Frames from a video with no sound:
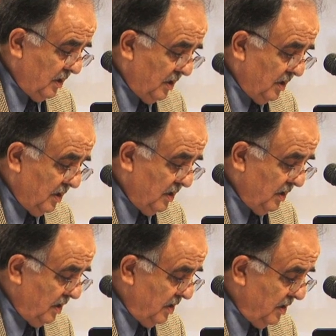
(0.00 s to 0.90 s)
uh,
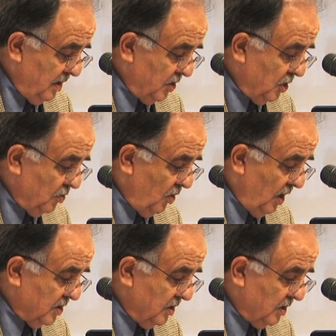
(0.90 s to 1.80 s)
uh, as she
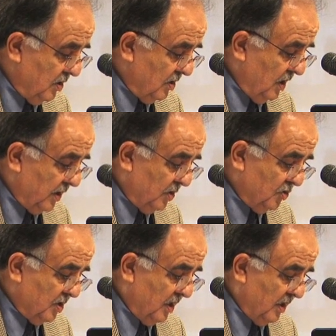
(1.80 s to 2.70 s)
watched the 10 o'clock
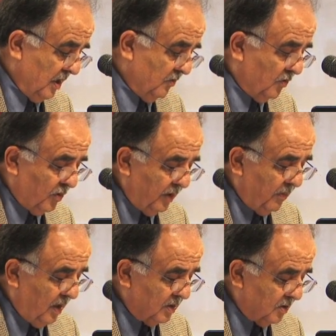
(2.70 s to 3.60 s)
news that night, 40
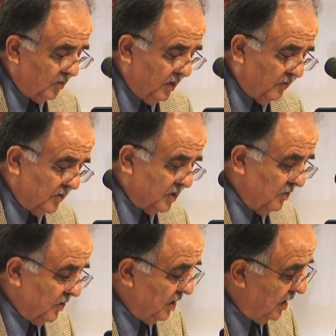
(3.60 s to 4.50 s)
miles away from the
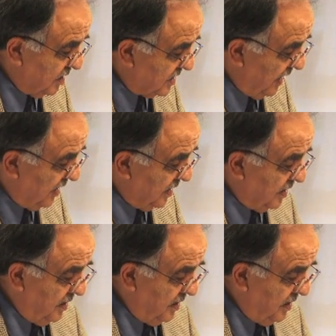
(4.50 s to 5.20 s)
Silver Dollar Sally.